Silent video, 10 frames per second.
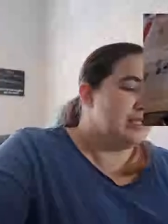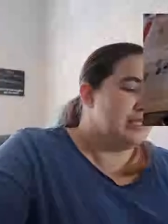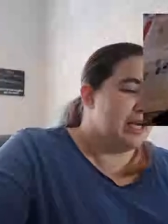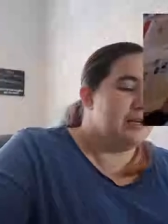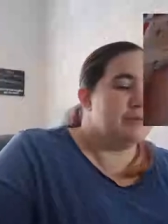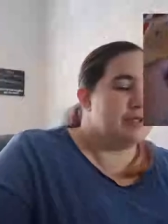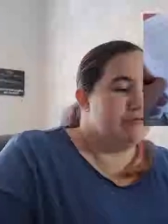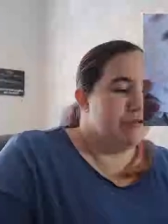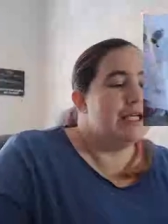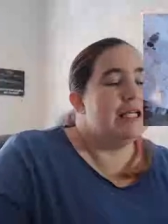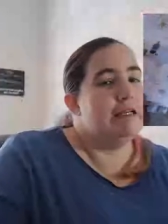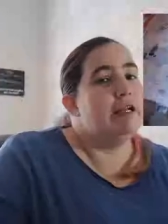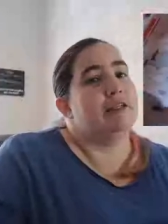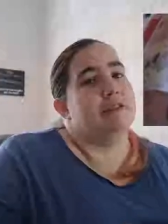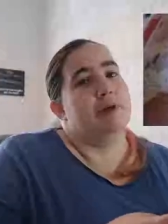James really
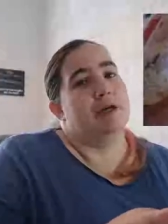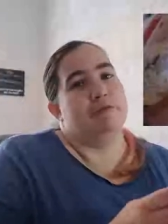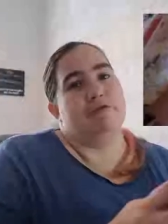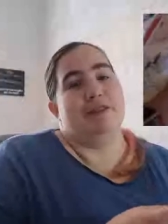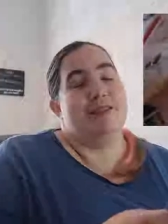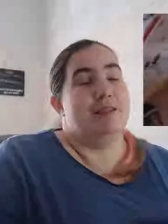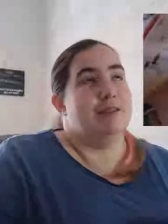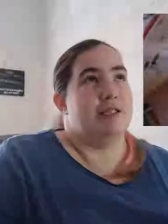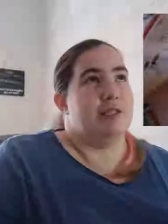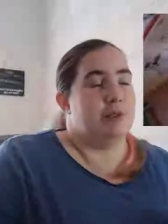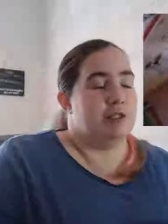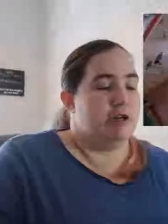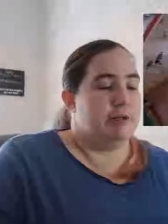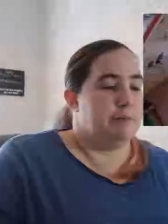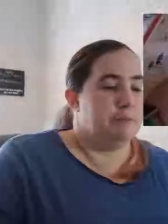likes marble and he turns into a
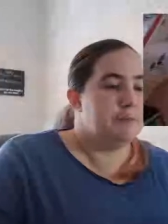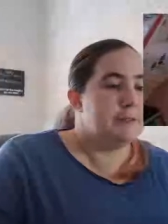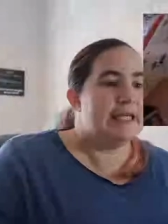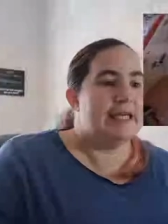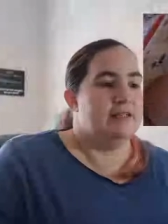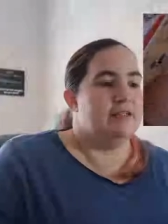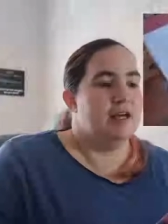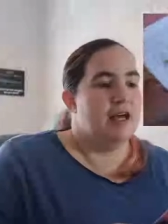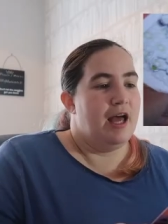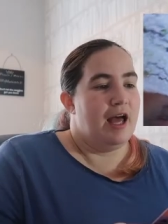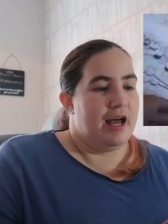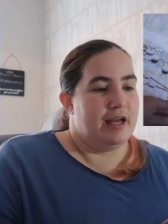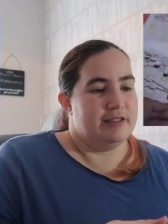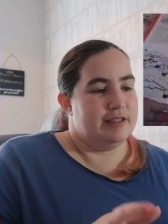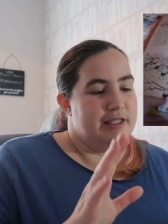giant kid
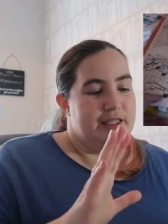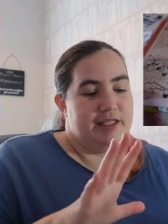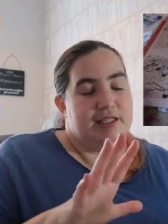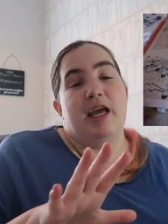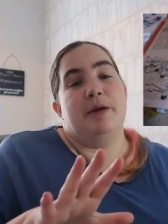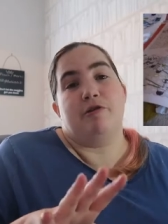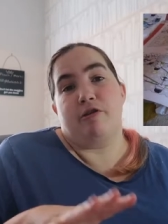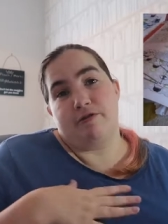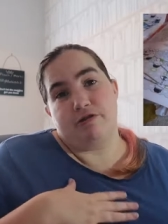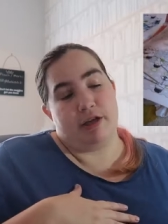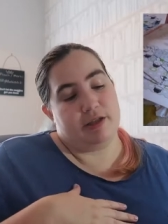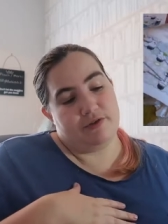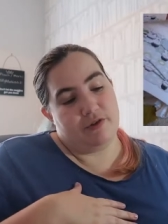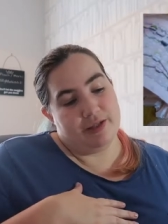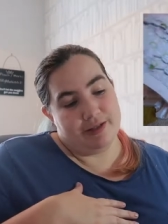and he has claimed Gravitrax
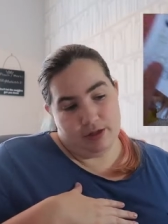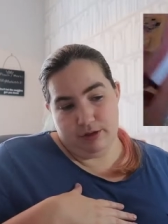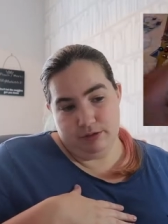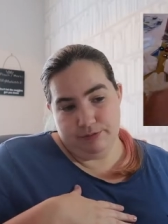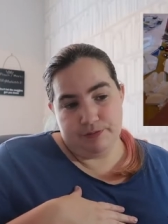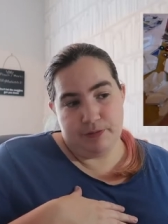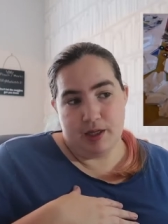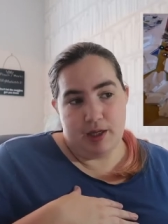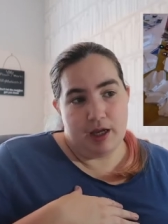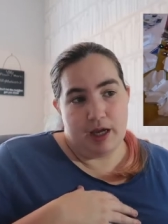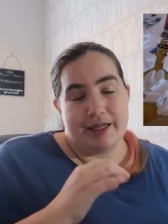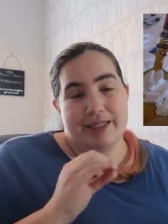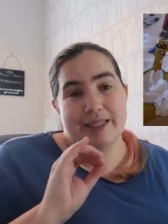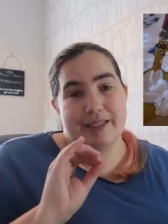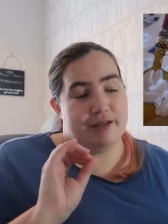for his own
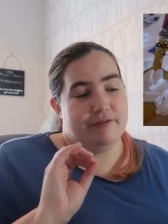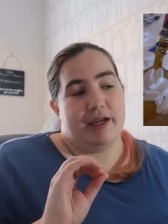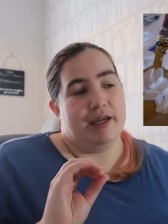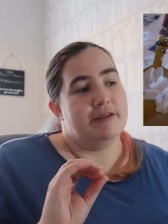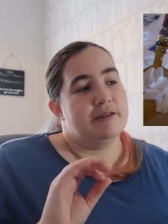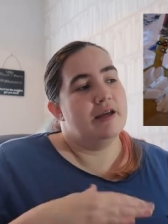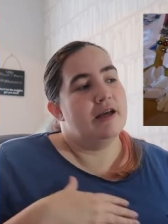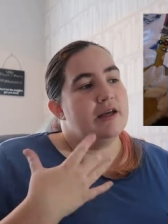and he is loving it.